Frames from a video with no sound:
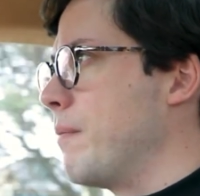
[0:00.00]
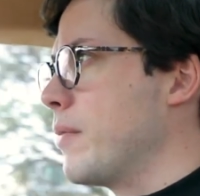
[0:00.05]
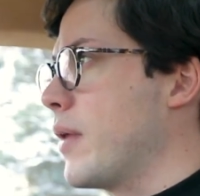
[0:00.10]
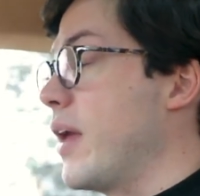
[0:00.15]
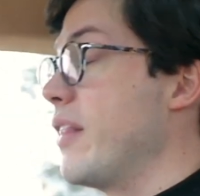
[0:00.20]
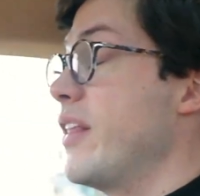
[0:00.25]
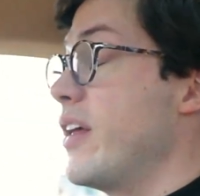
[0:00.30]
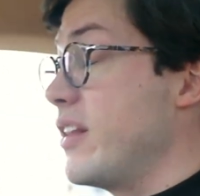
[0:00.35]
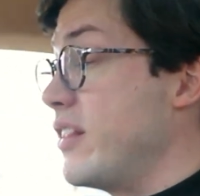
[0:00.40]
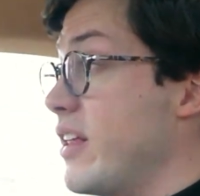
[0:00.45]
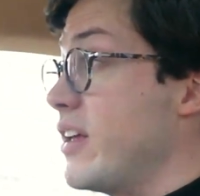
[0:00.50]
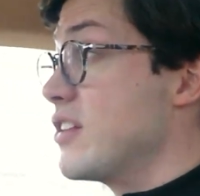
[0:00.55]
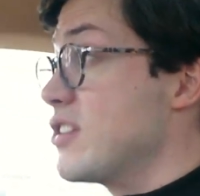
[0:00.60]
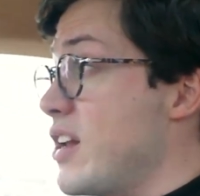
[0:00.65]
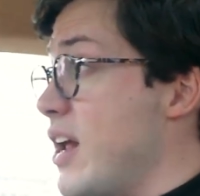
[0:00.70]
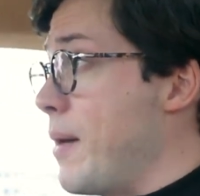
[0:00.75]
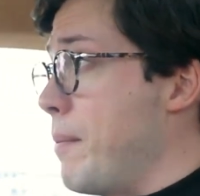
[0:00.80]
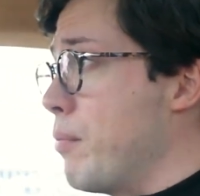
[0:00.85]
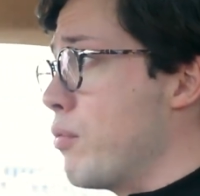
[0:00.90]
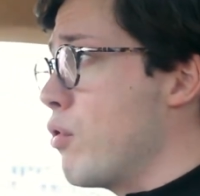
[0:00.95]
And then there's an
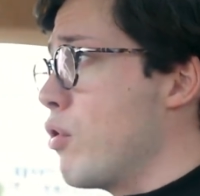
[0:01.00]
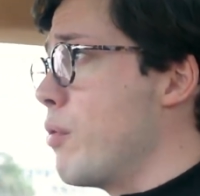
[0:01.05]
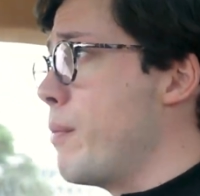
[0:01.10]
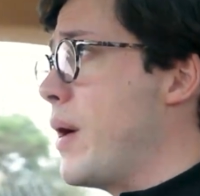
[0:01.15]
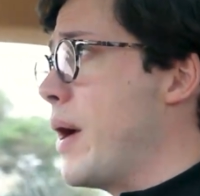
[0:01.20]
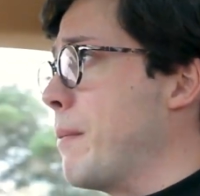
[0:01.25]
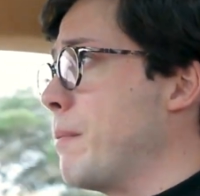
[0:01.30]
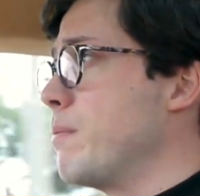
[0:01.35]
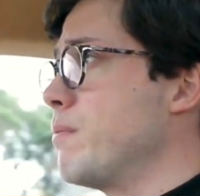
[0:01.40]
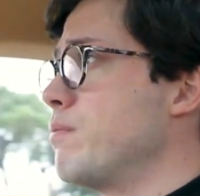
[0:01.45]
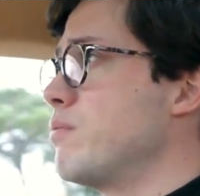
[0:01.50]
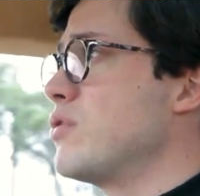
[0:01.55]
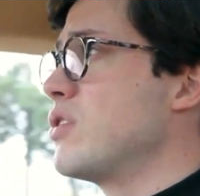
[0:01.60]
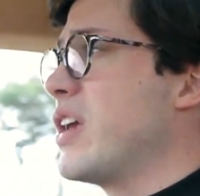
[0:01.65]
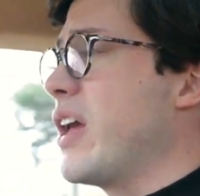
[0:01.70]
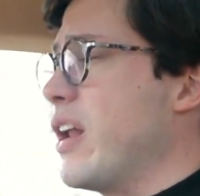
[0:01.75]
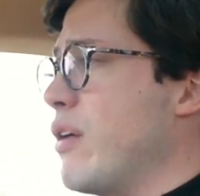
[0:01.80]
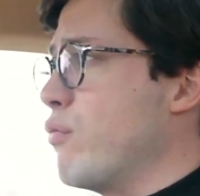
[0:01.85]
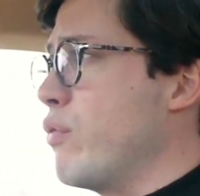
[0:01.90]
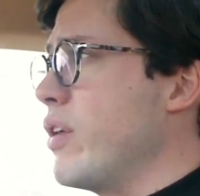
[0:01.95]
uproar about
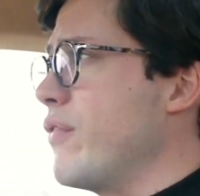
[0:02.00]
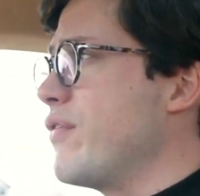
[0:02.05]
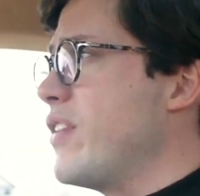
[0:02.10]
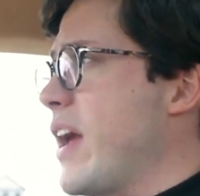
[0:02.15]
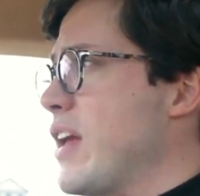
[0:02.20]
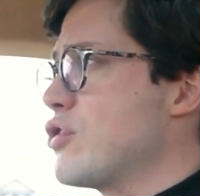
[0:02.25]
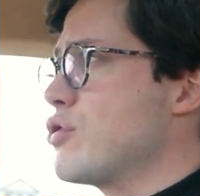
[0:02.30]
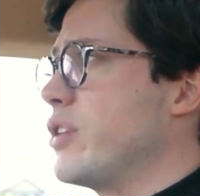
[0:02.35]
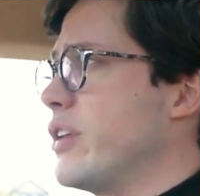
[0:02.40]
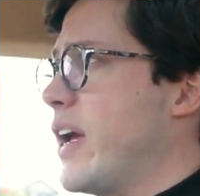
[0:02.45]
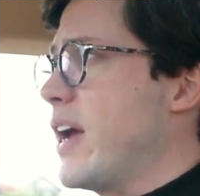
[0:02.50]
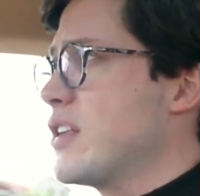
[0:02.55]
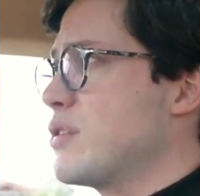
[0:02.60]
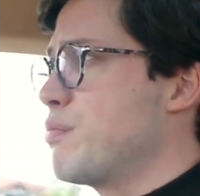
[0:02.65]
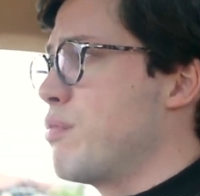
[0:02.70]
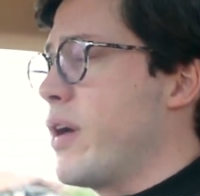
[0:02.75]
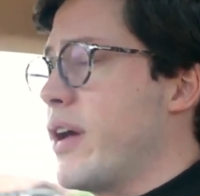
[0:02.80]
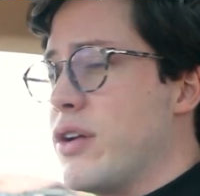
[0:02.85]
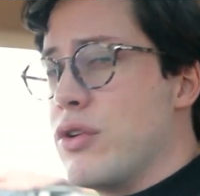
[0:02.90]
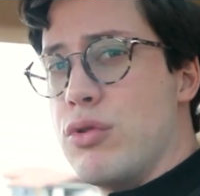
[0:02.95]
getting rid of naturally
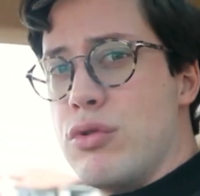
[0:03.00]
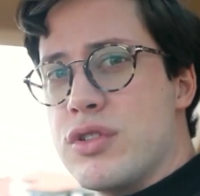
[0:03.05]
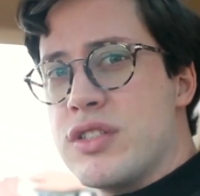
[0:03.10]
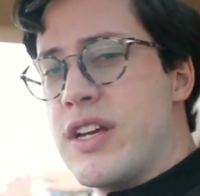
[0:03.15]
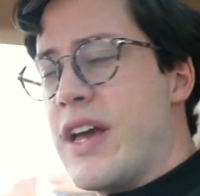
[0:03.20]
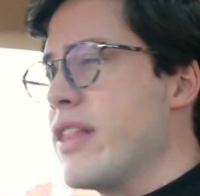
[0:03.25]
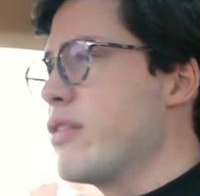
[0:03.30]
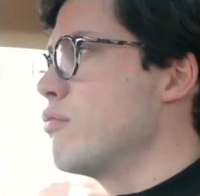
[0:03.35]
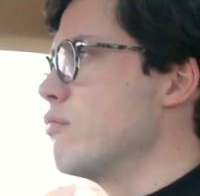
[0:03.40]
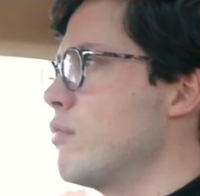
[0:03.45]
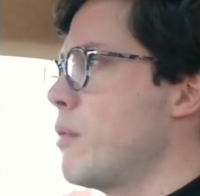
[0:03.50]
aspirated altogether and